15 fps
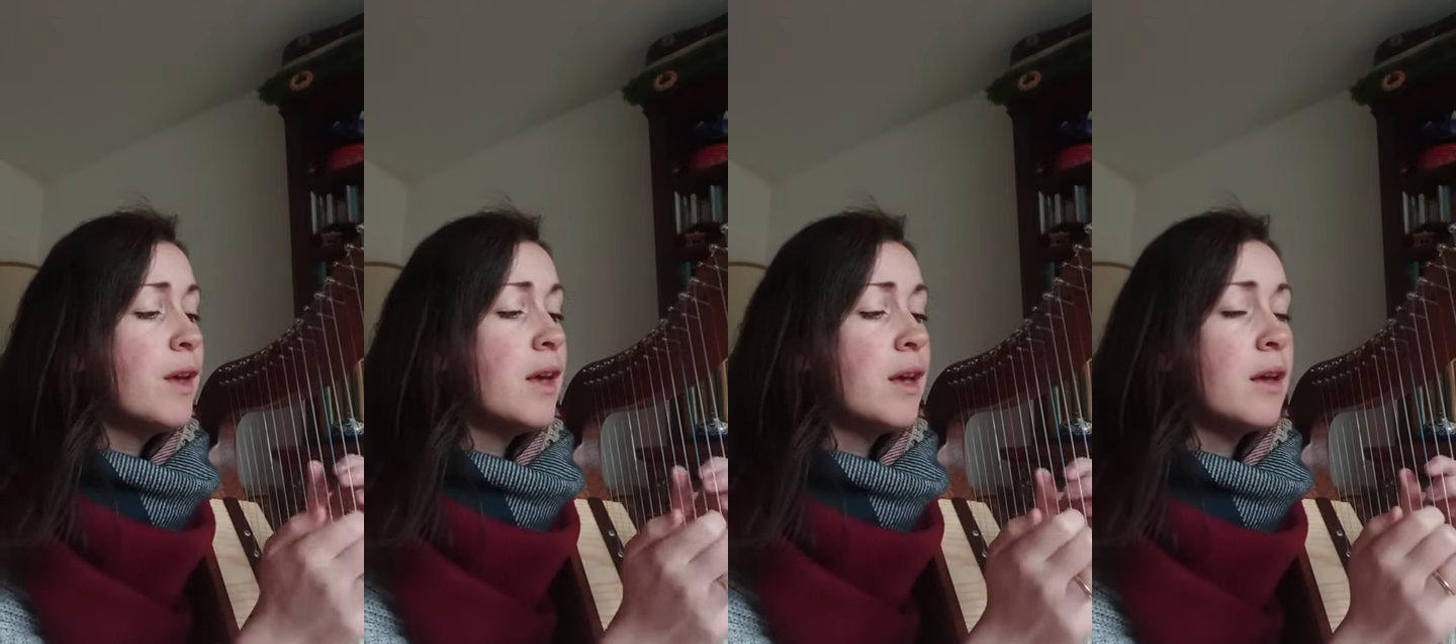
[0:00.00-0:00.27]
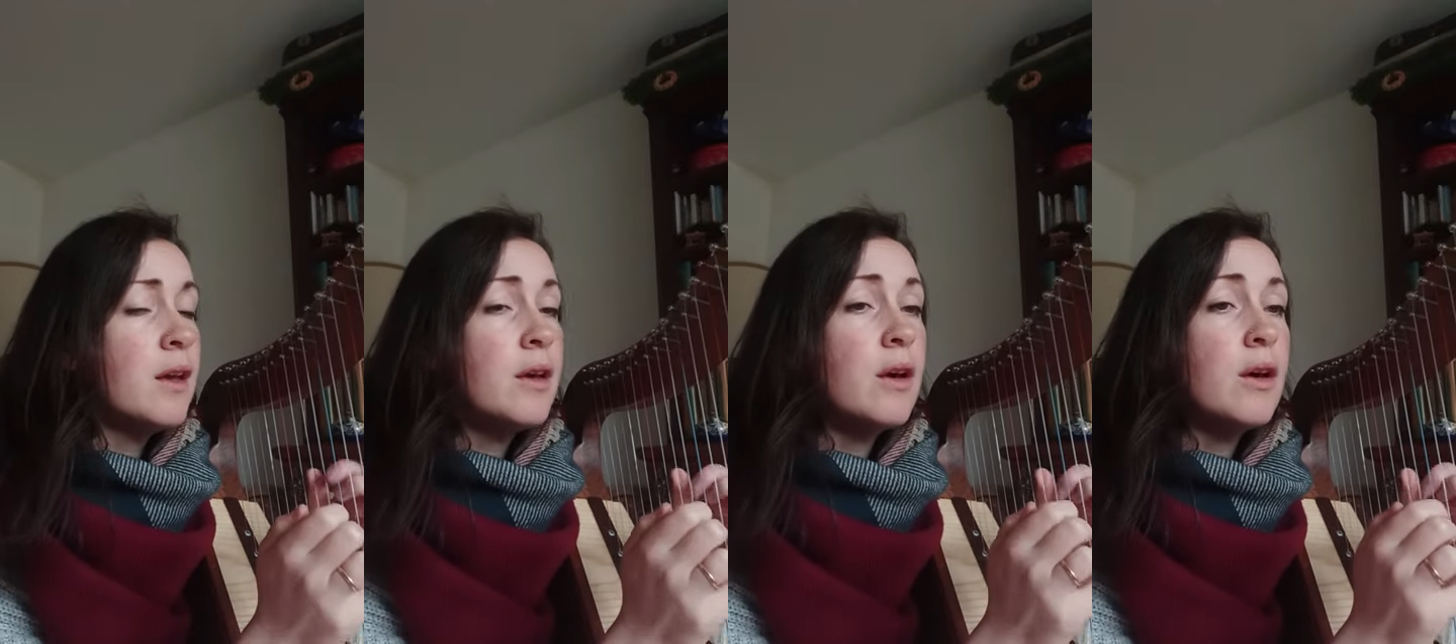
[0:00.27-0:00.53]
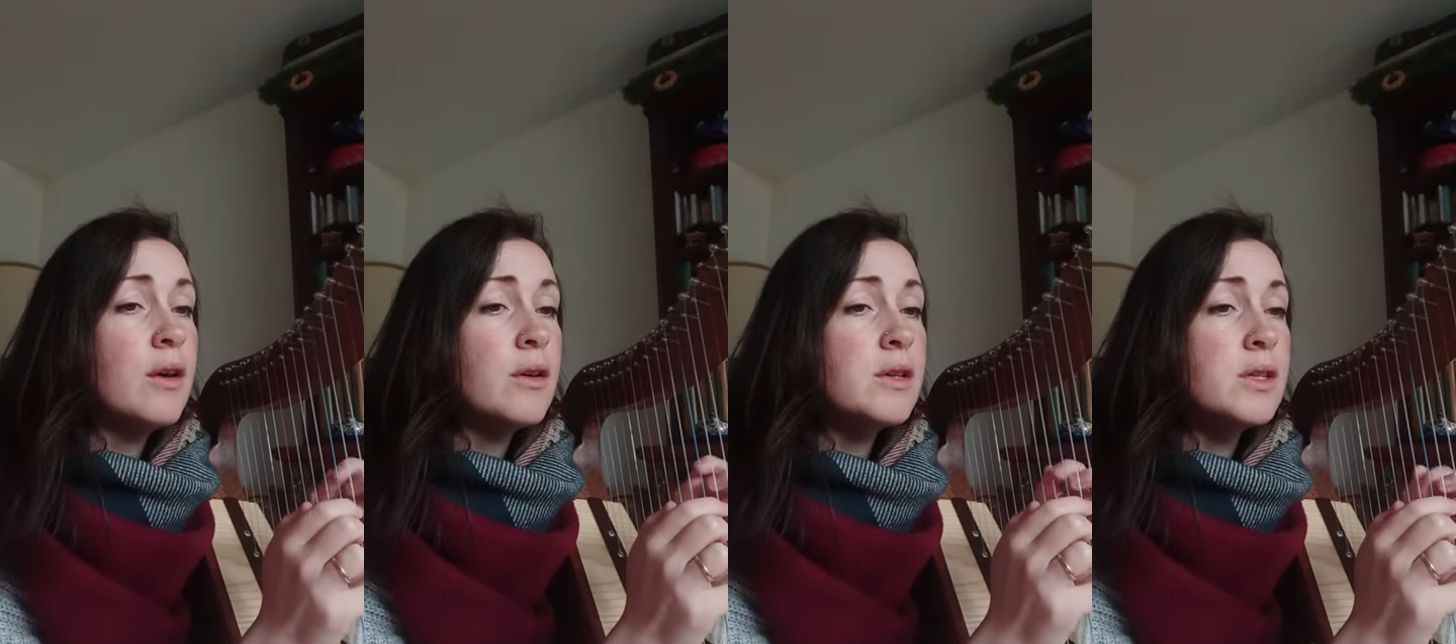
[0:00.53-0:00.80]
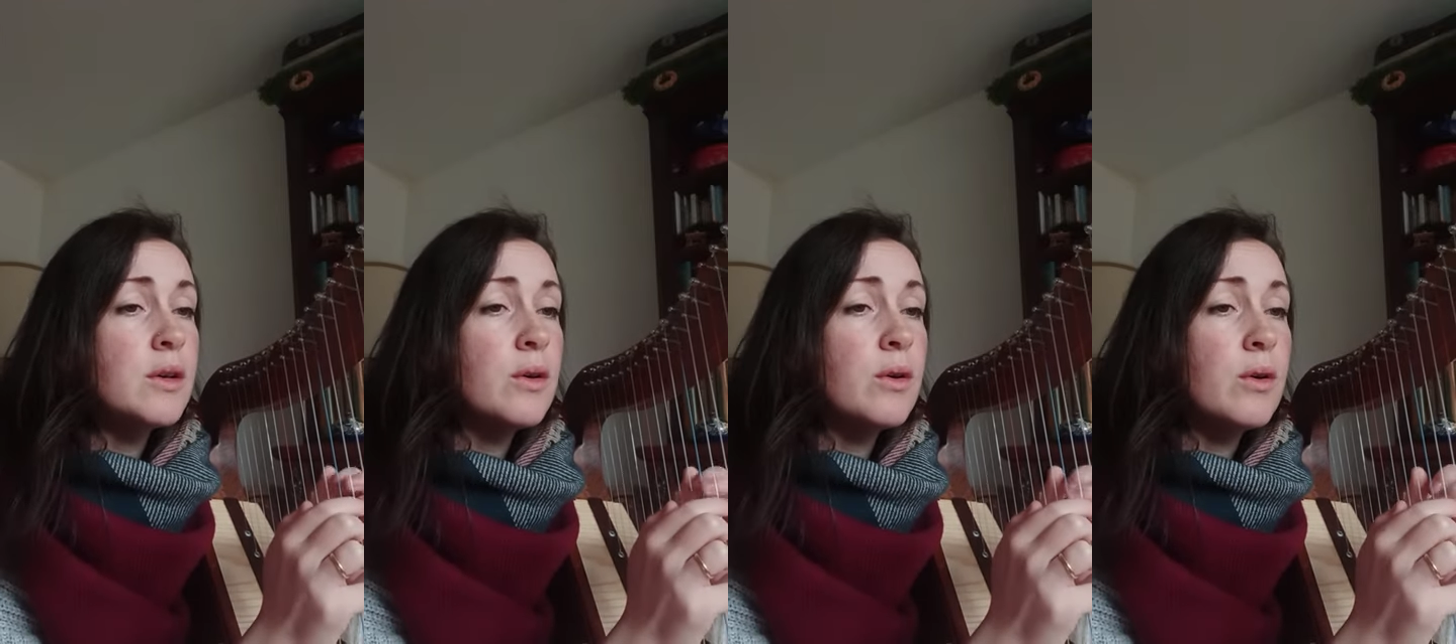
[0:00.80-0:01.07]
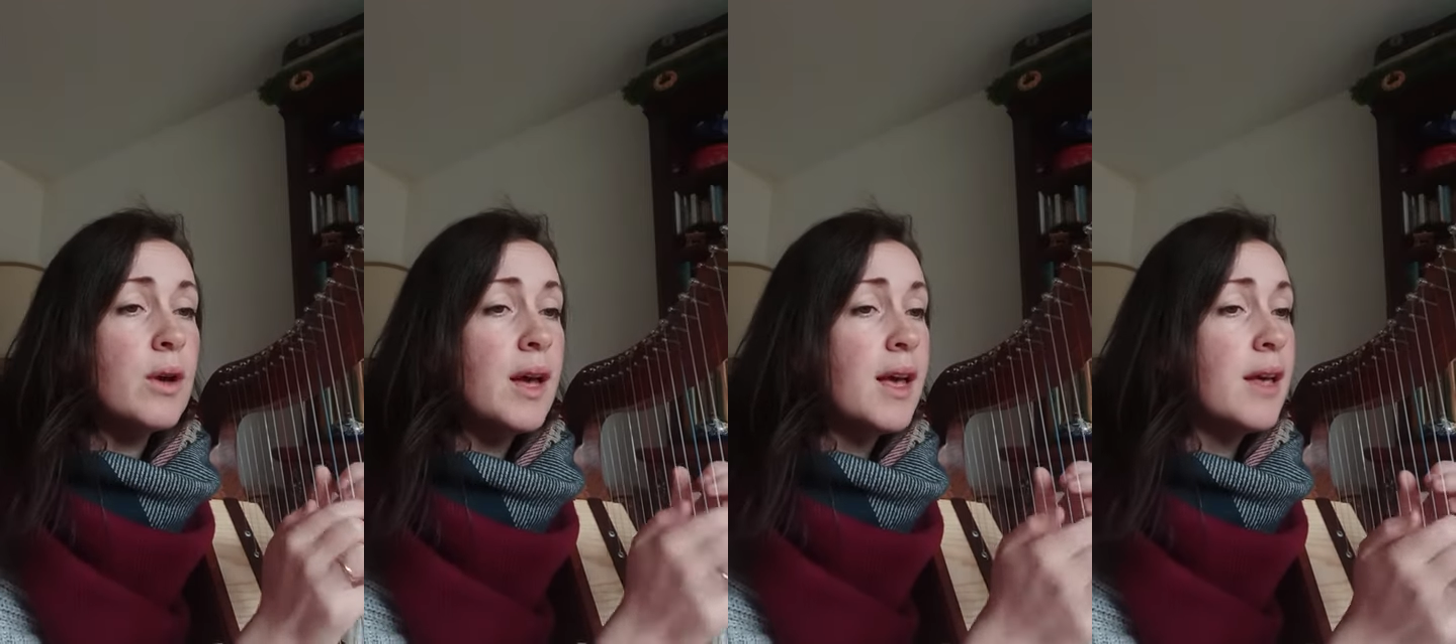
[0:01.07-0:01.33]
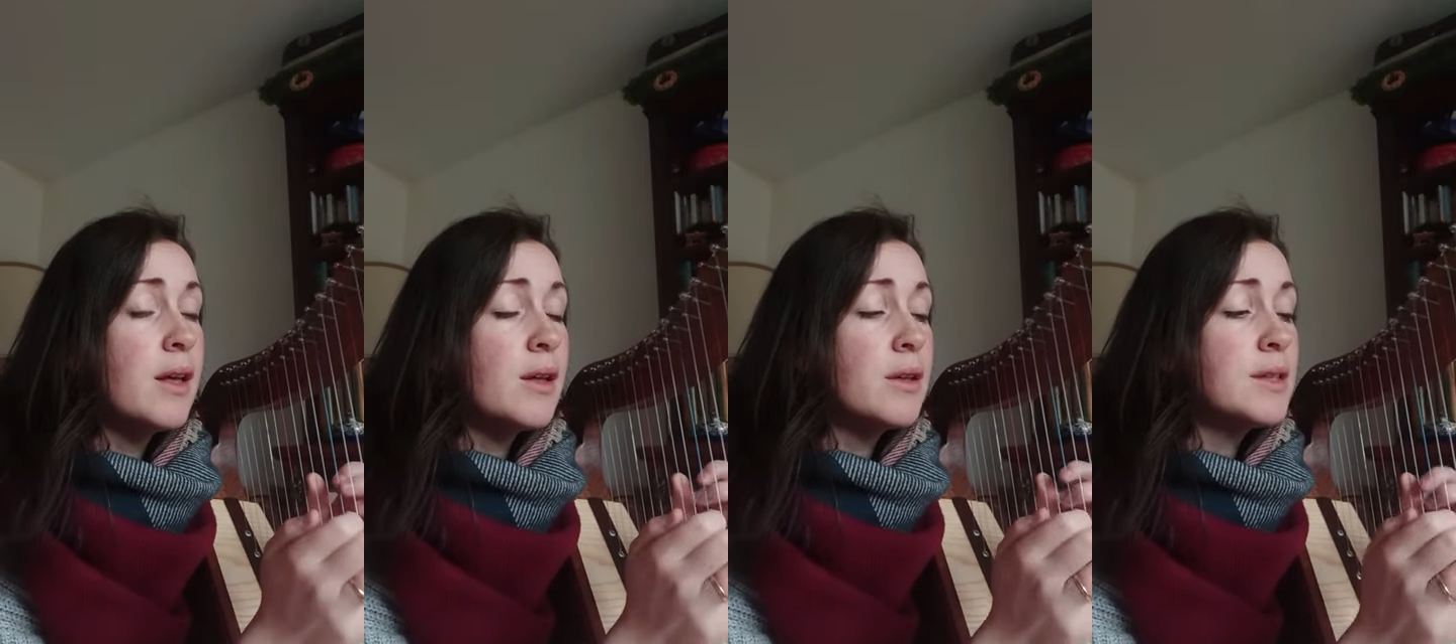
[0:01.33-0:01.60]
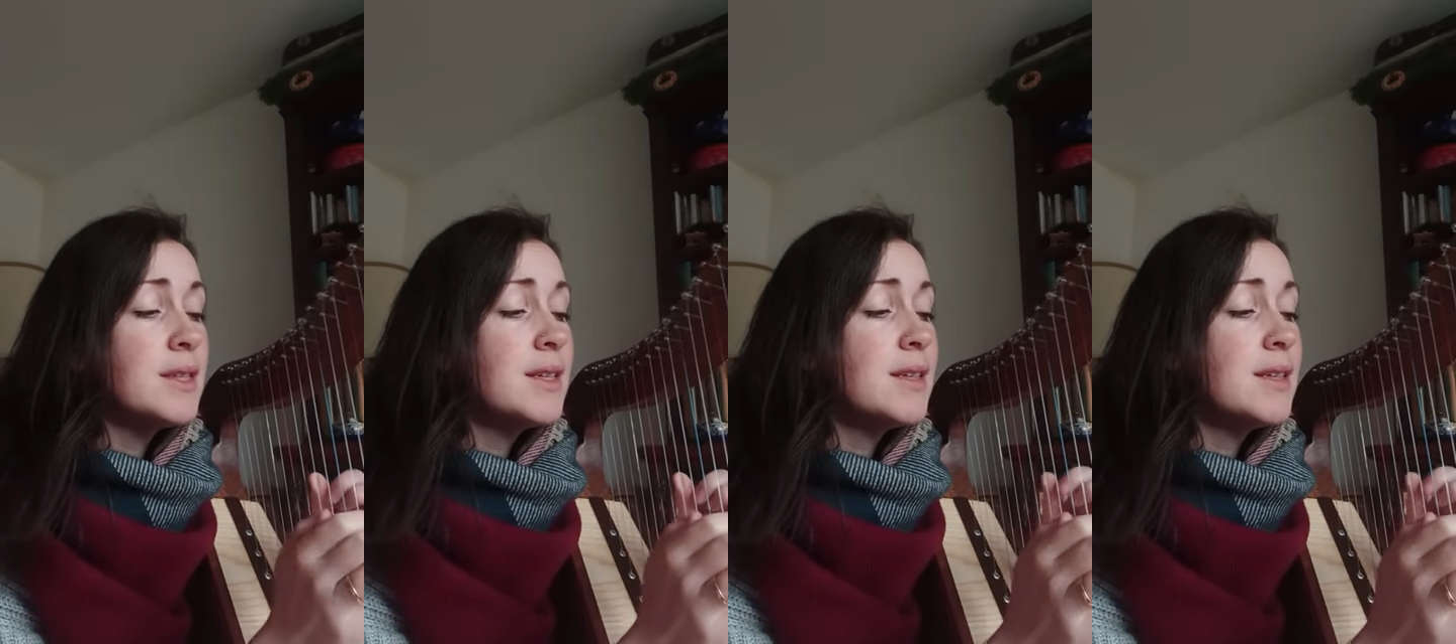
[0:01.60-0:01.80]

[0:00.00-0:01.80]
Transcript: fingers or held